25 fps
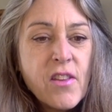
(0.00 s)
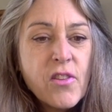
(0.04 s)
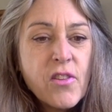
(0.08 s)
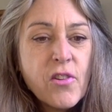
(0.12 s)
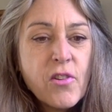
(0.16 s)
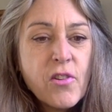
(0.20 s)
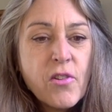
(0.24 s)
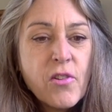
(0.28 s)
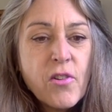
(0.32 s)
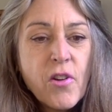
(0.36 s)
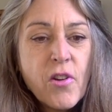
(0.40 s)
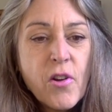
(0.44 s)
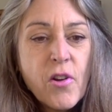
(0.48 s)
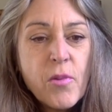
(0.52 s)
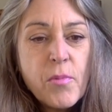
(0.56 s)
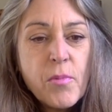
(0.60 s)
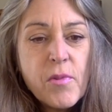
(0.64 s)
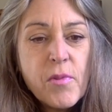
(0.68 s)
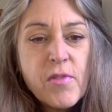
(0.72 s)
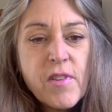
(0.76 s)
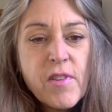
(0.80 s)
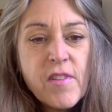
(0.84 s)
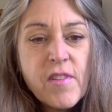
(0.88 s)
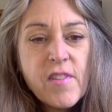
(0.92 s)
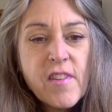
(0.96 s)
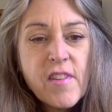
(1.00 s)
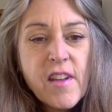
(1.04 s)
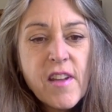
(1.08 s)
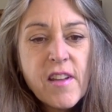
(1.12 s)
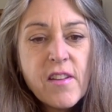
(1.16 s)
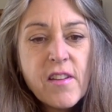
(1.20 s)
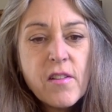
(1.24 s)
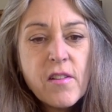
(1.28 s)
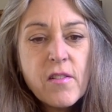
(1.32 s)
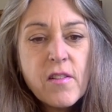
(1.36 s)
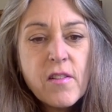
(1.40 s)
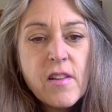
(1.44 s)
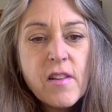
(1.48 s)
The chrome of the
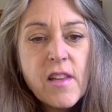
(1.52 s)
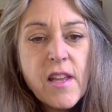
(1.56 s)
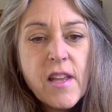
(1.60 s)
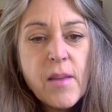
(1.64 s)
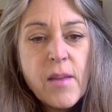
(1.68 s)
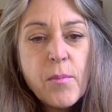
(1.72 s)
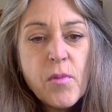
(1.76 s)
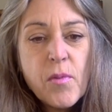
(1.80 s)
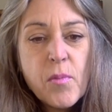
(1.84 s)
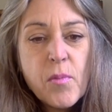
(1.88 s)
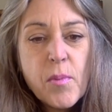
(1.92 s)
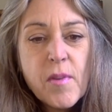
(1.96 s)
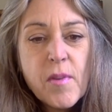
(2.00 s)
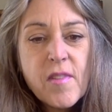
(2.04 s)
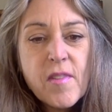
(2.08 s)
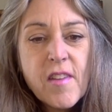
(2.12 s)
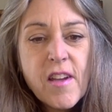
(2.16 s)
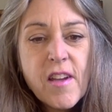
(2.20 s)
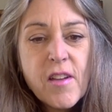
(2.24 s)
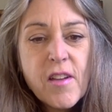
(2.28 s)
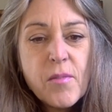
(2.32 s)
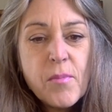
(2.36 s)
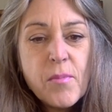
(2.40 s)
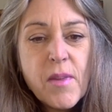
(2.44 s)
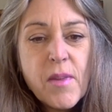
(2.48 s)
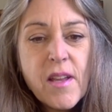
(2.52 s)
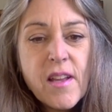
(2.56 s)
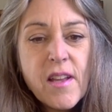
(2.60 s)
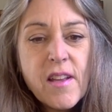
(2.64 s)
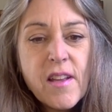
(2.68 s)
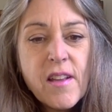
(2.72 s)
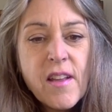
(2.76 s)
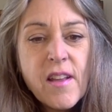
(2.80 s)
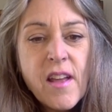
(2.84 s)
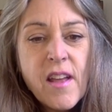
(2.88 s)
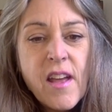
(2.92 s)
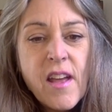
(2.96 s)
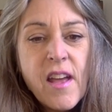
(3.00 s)
cycle gleams beside me.